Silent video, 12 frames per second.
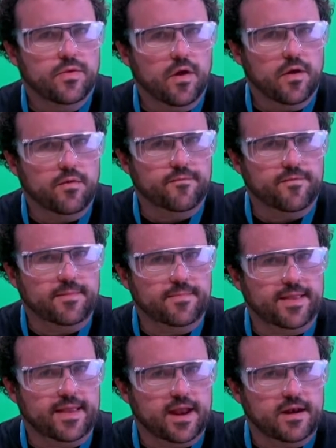Hopefully,
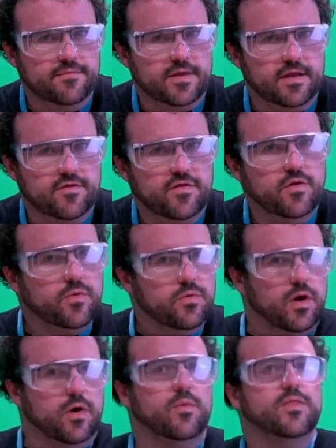by the end of this, you will
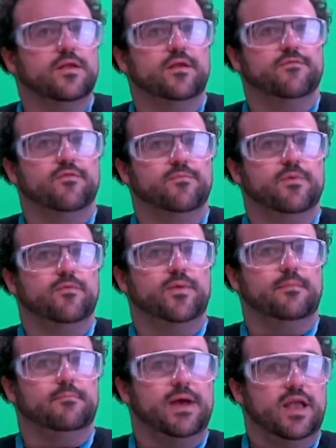know what the difference
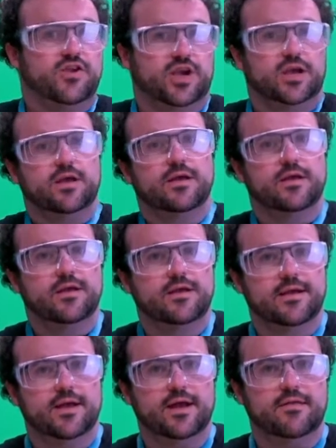between magic
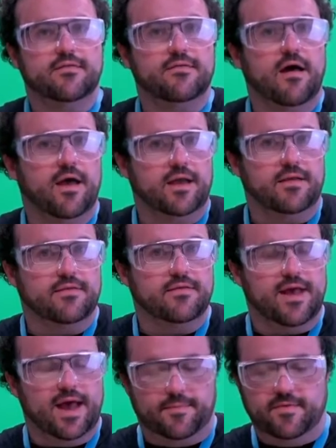and science
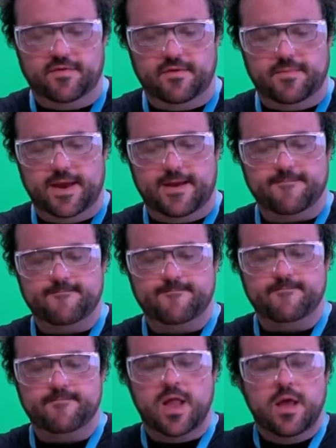happens to be.
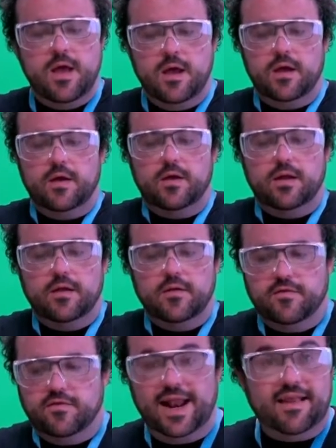
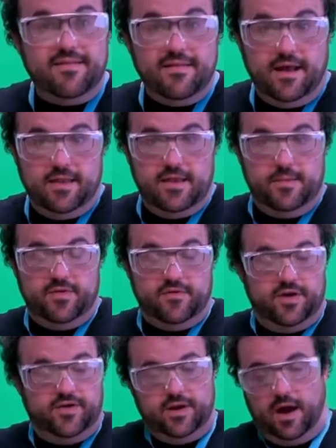So let's start the
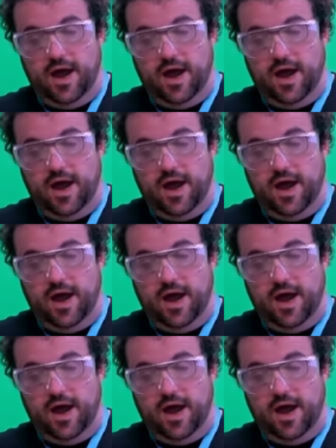demonstration.